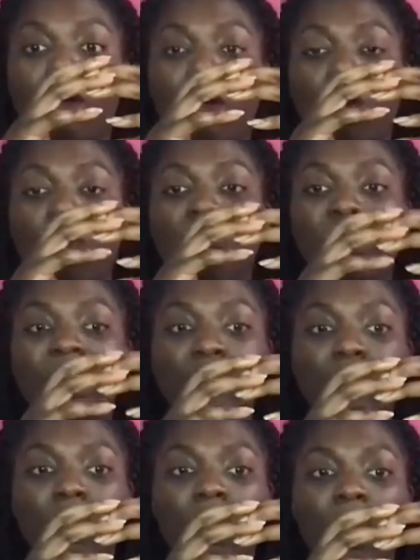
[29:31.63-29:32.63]
of
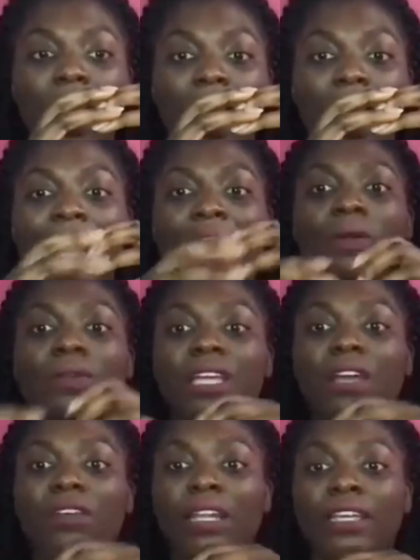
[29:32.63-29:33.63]
nature and how does that
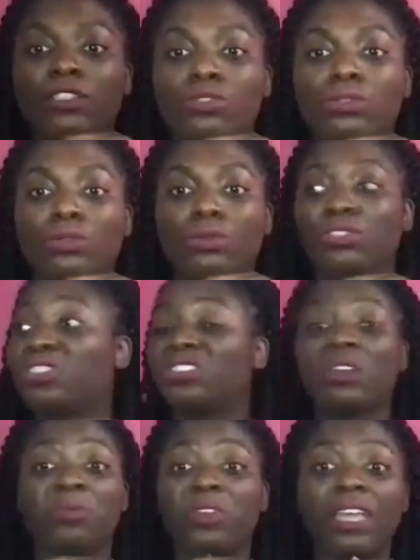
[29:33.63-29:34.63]
relate to just
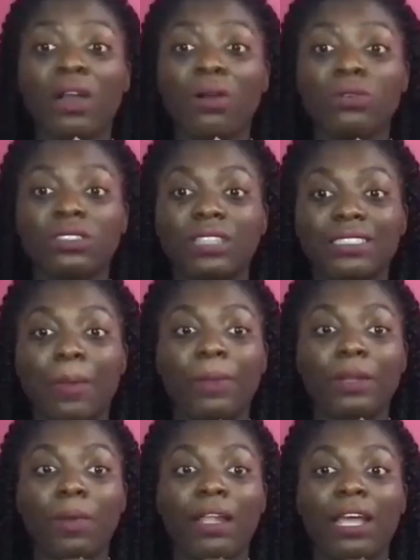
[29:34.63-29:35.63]
something else that's happened in
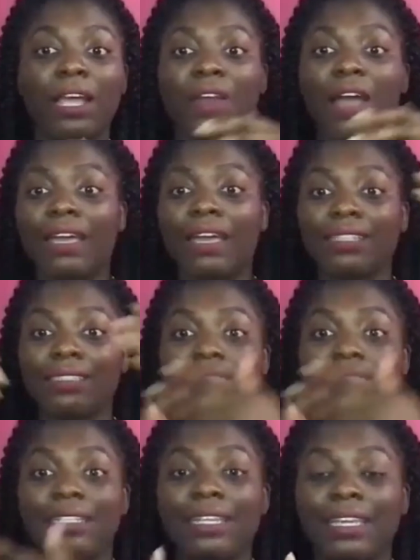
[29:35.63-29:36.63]
my life? How can I see the link?